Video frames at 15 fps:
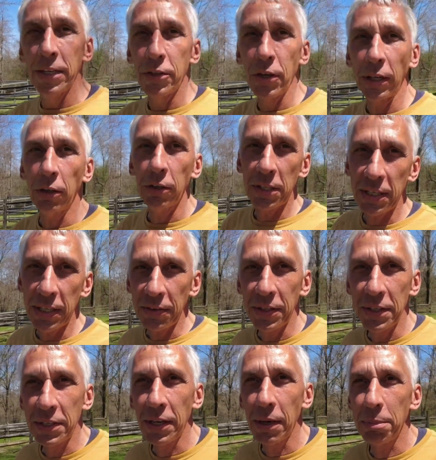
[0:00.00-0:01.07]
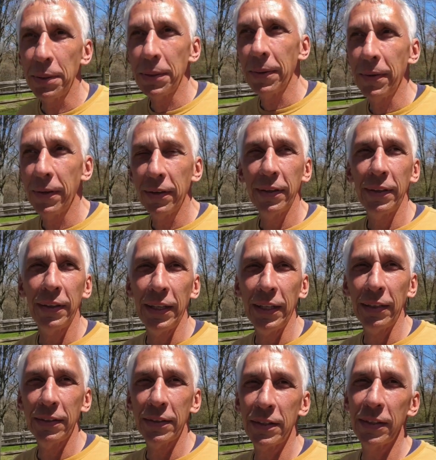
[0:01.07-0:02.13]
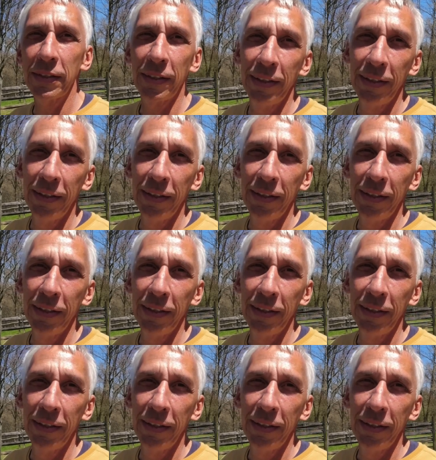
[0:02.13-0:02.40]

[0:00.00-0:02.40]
So I'm gonna set this up and